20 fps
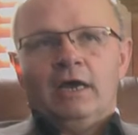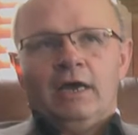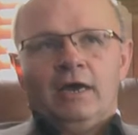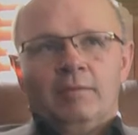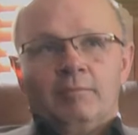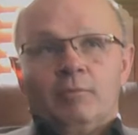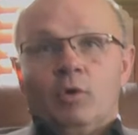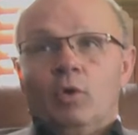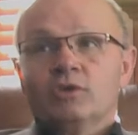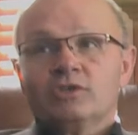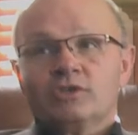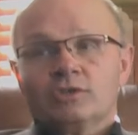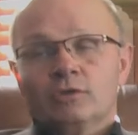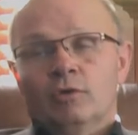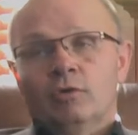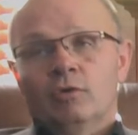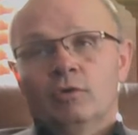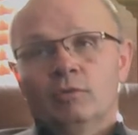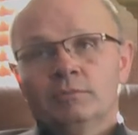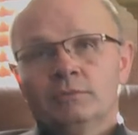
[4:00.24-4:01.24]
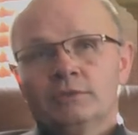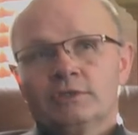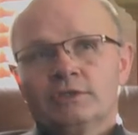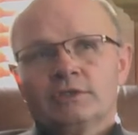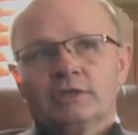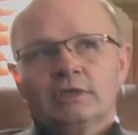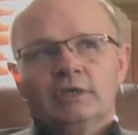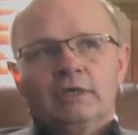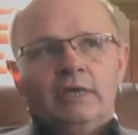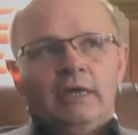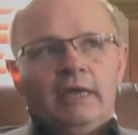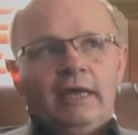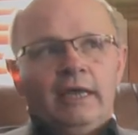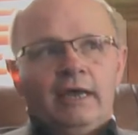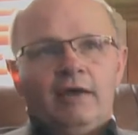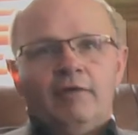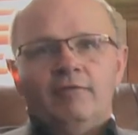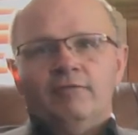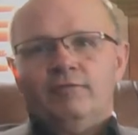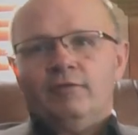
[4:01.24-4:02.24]
Most homes
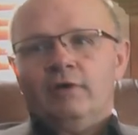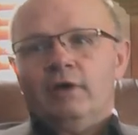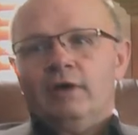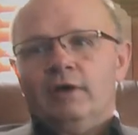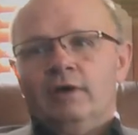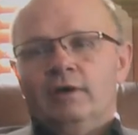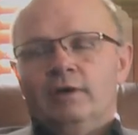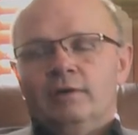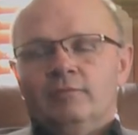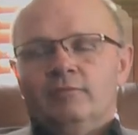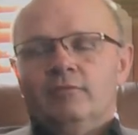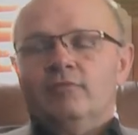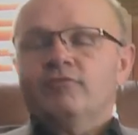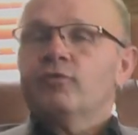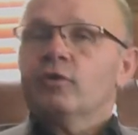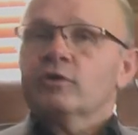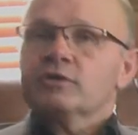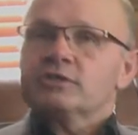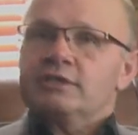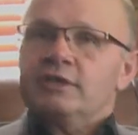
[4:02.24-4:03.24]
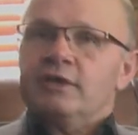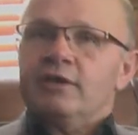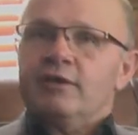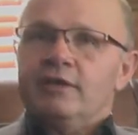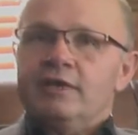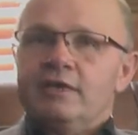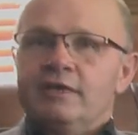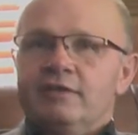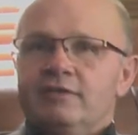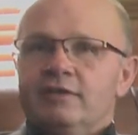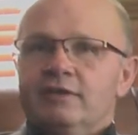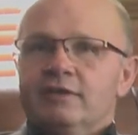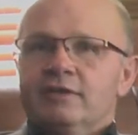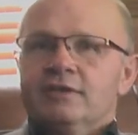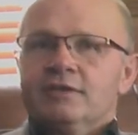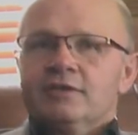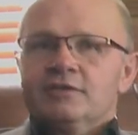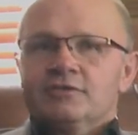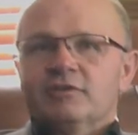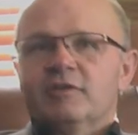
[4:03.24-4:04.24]
have forced air heat.
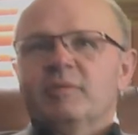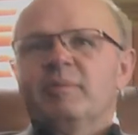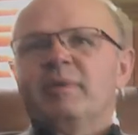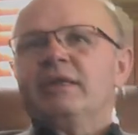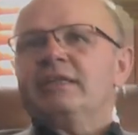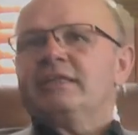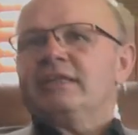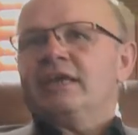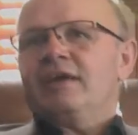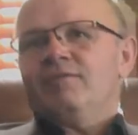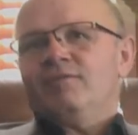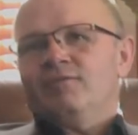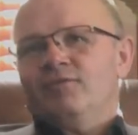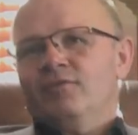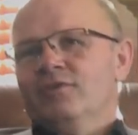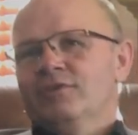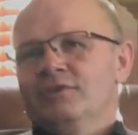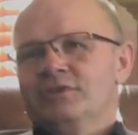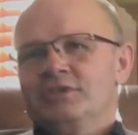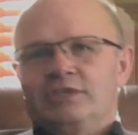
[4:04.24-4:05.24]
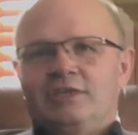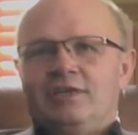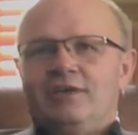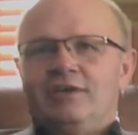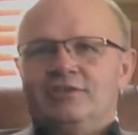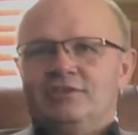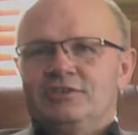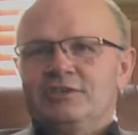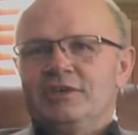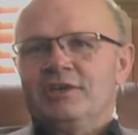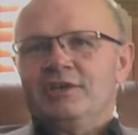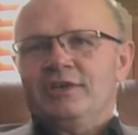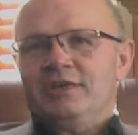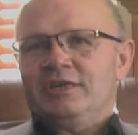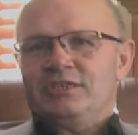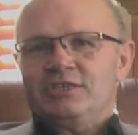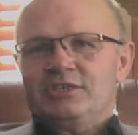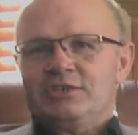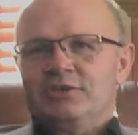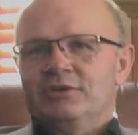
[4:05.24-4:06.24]
So the minute that furnace kicks in,
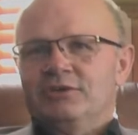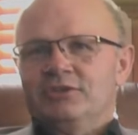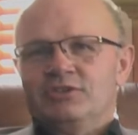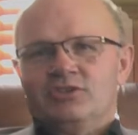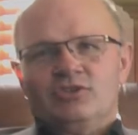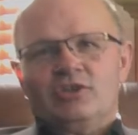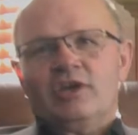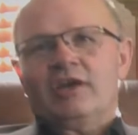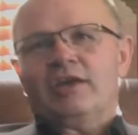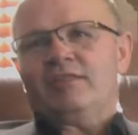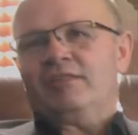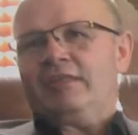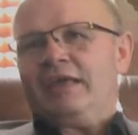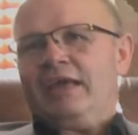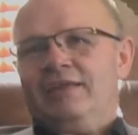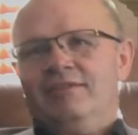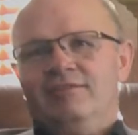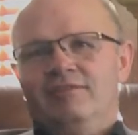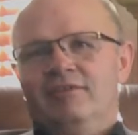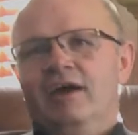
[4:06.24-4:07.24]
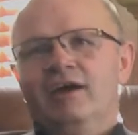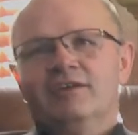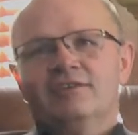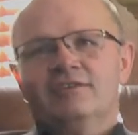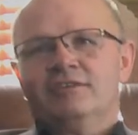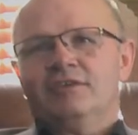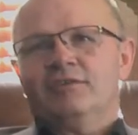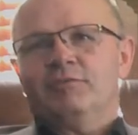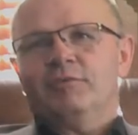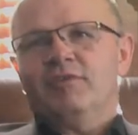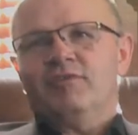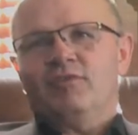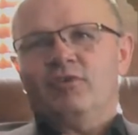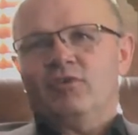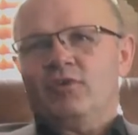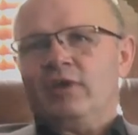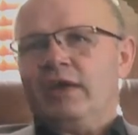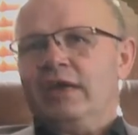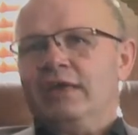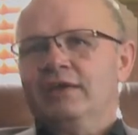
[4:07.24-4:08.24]
it's going to suck that dust that we've
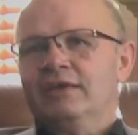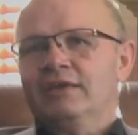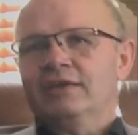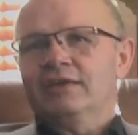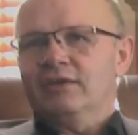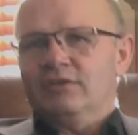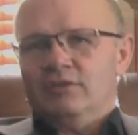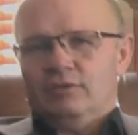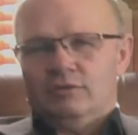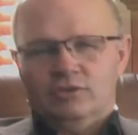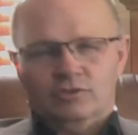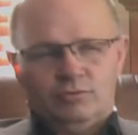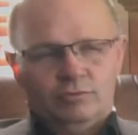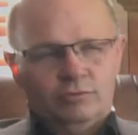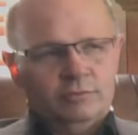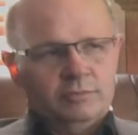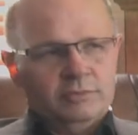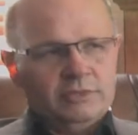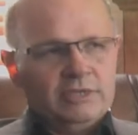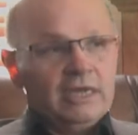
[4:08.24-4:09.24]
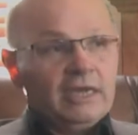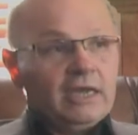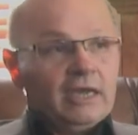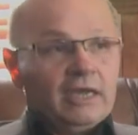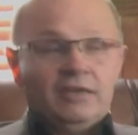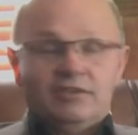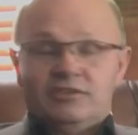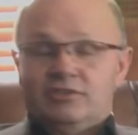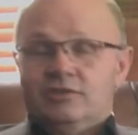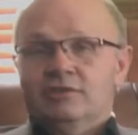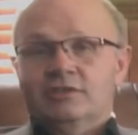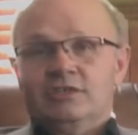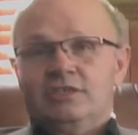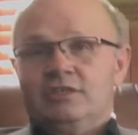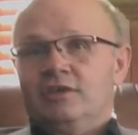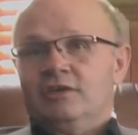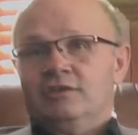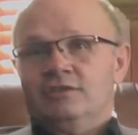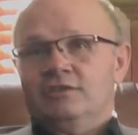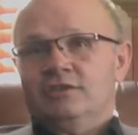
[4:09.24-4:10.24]
created in those rooms, and it's going to
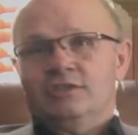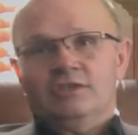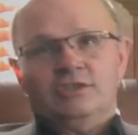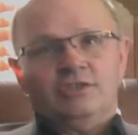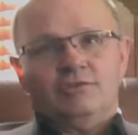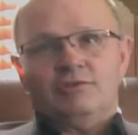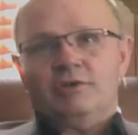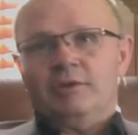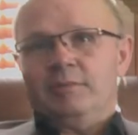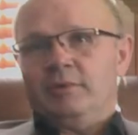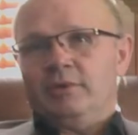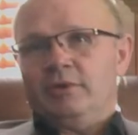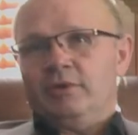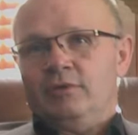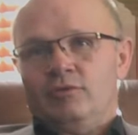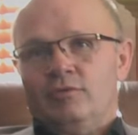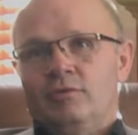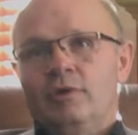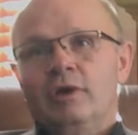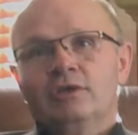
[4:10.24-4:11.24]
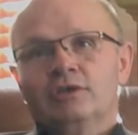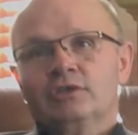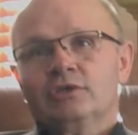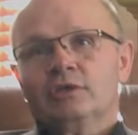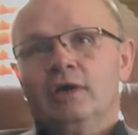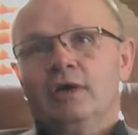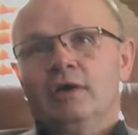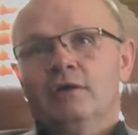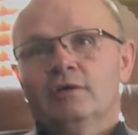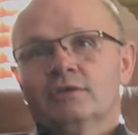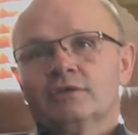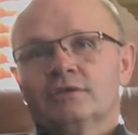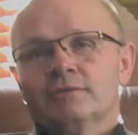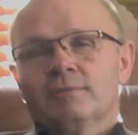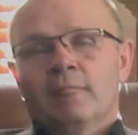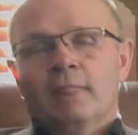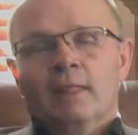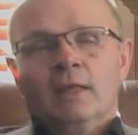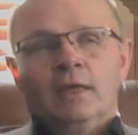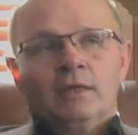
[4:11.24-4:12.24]
start to distribute it throughout your house.
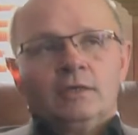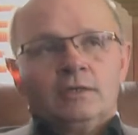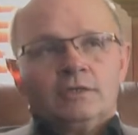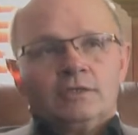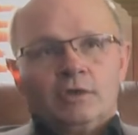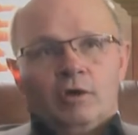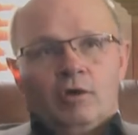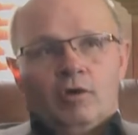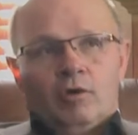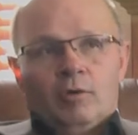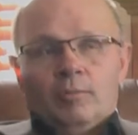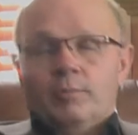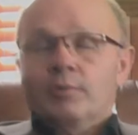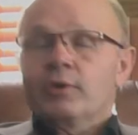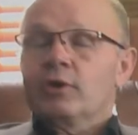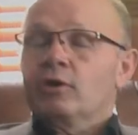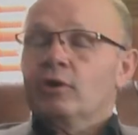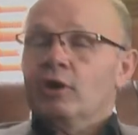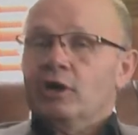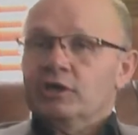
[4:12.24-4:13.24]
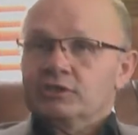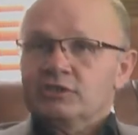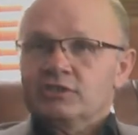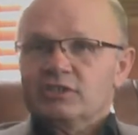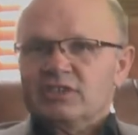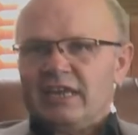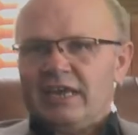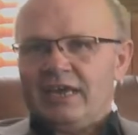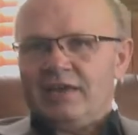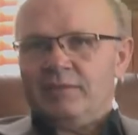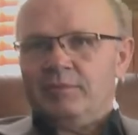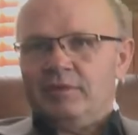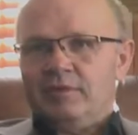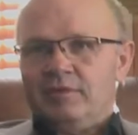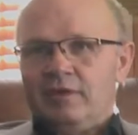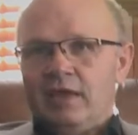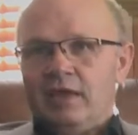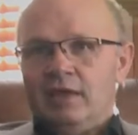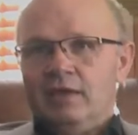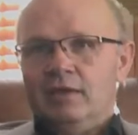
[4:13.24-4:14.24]
So precautions can be
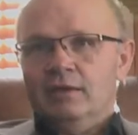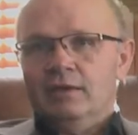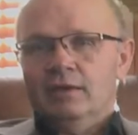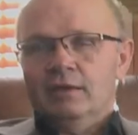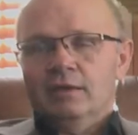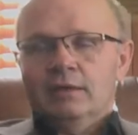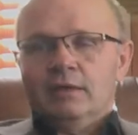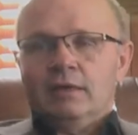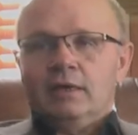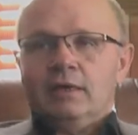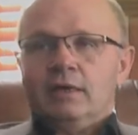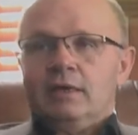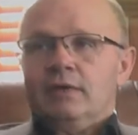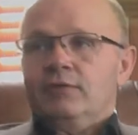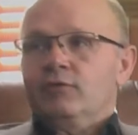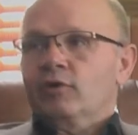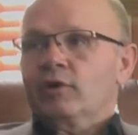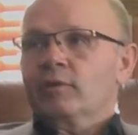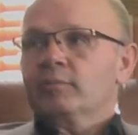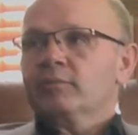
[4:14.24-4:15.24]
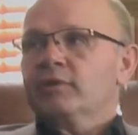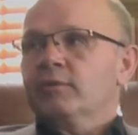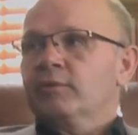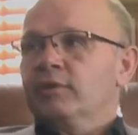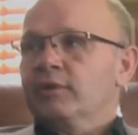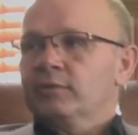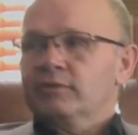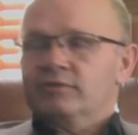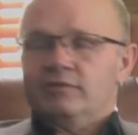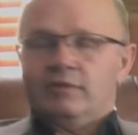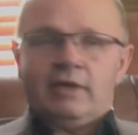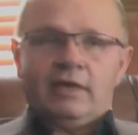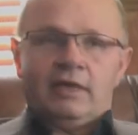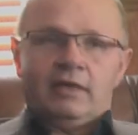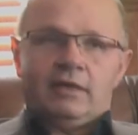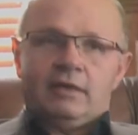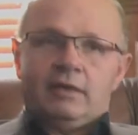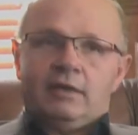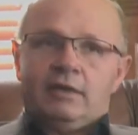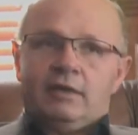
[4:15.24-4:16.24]
taken. Normally we will
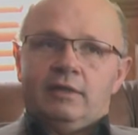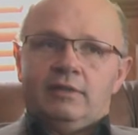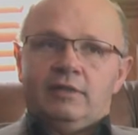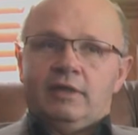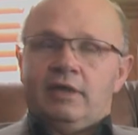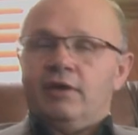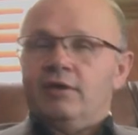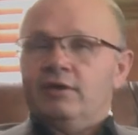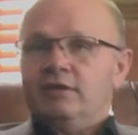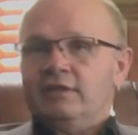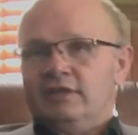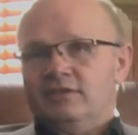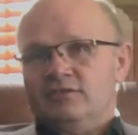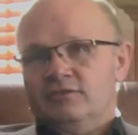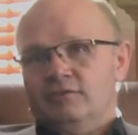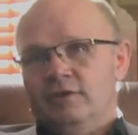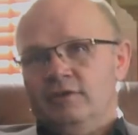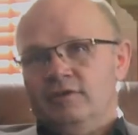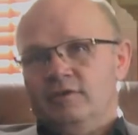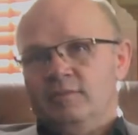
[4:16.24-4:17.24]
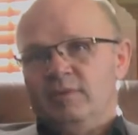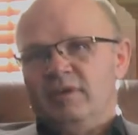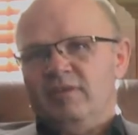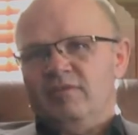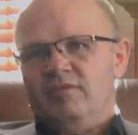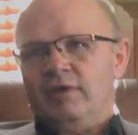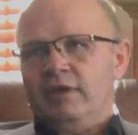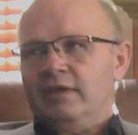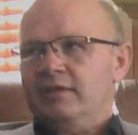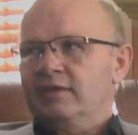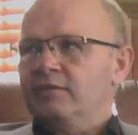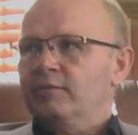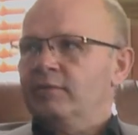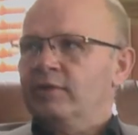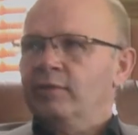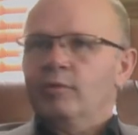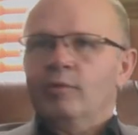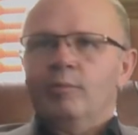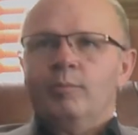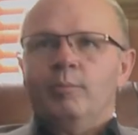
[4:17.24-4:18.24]
take the area that's going to be affected,
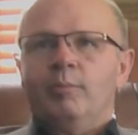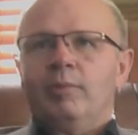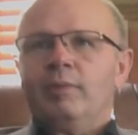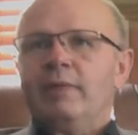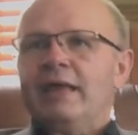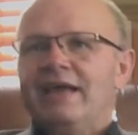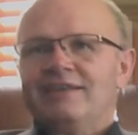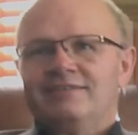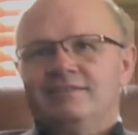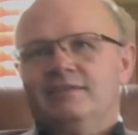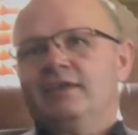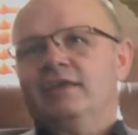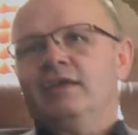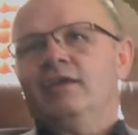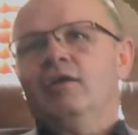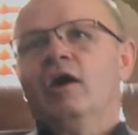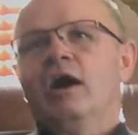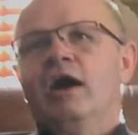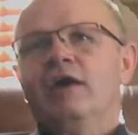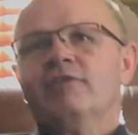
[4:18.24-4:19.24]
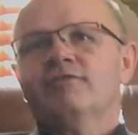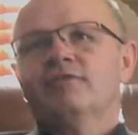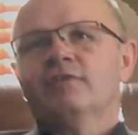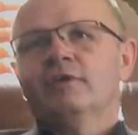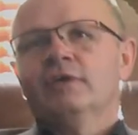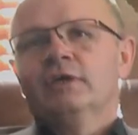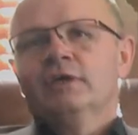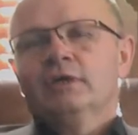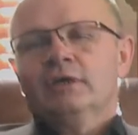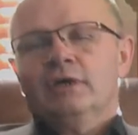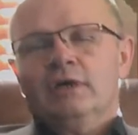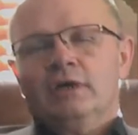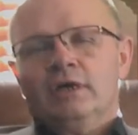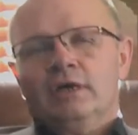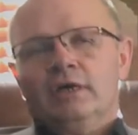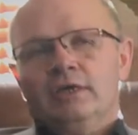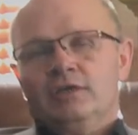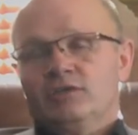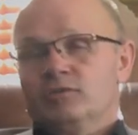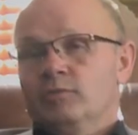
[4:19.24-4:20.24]
we will plastic it off
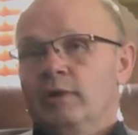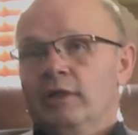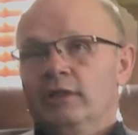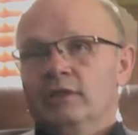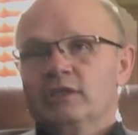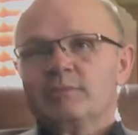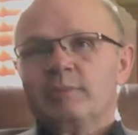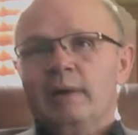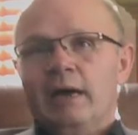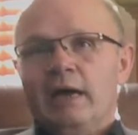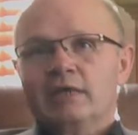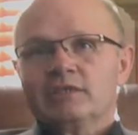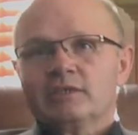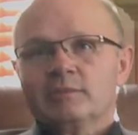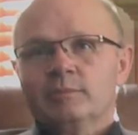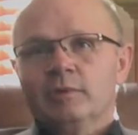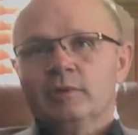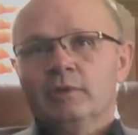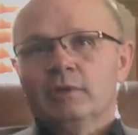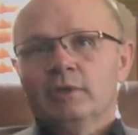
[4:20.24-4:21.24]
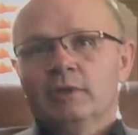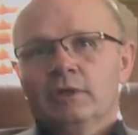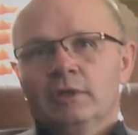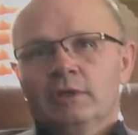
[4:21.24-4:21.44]
as well as possible,